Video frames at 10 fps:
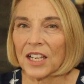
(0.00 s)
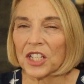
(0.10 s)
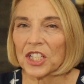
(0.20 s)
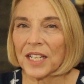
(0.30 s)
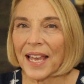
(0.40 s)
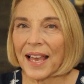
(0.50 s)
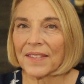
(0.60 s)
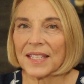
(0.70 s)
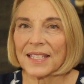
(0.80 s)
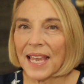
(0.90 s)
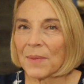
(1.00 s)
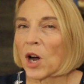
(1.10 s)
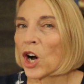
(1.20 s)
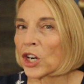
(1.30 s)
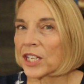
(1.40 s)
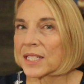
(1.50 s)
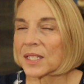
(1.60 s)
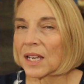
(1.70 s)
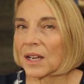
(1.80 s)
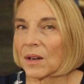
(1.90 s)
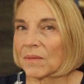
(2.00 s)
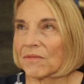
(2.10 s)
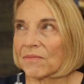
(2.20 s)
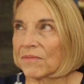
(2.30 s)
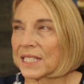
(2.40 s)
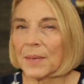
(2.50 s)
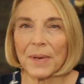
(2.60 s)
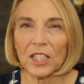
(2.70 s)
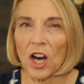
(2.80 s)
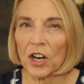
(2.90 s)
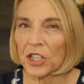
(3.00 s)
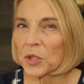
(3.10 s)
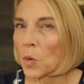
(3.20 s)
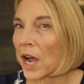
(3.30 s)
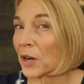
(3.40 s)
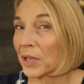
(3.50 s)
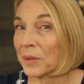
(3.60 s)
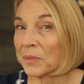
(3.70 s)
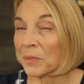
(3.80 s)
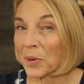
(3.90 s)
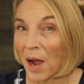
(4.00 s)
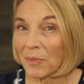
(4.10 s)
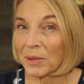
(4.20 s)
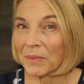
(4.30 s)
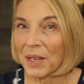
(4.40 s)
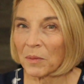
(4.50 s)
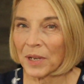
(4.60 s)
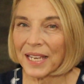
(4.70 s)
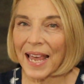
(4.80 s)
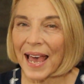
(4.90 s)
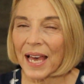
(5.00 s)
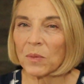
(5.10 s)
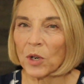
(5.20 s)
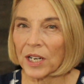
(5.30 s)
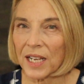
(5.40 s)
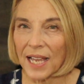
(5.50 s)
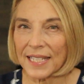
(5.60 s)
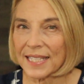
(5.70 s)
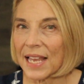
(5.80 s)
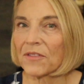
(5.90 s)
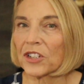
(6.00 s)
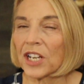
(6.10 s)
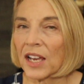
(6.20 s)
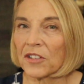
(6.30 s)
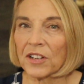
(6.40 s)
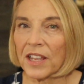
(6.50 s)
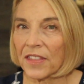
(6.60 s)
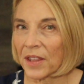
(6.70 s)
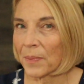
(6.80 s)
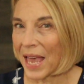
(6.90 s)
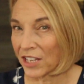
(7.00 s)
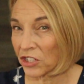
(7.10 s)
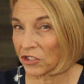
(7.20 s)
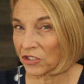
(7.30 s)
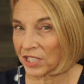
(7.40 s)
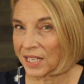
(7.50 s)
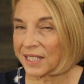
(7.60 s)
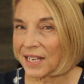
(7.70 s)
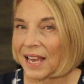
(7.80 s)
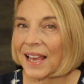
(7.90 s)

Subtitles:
she had the same harness, seatbelt harness wiring problem that we had where it got severed underneath the passenger seat.